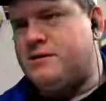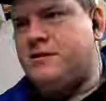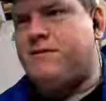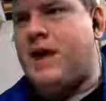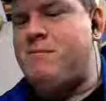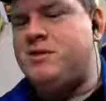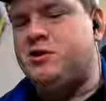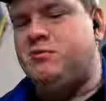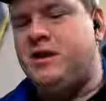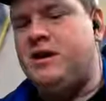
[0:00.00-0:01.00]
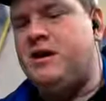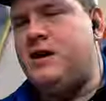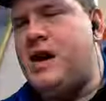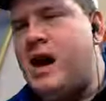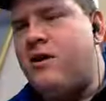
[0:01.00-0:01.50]
The flappies will be there.
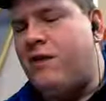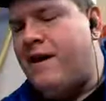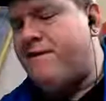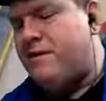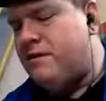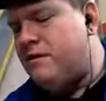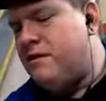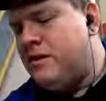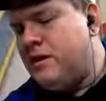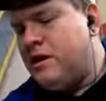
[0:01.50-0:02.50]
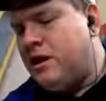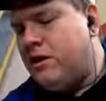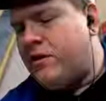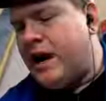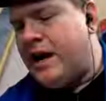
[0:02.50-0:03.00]
Yeah, you'll have to,
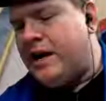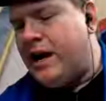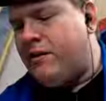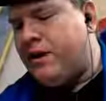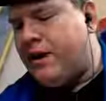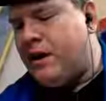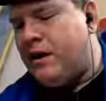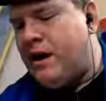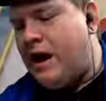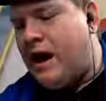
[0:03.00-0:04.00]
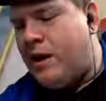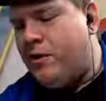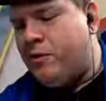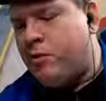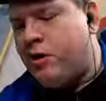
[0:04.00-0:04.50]
kind of calculate how
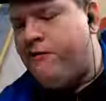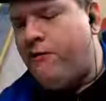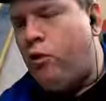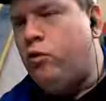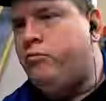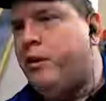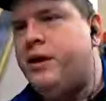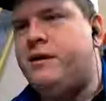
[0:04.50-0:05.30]
and where to fold, but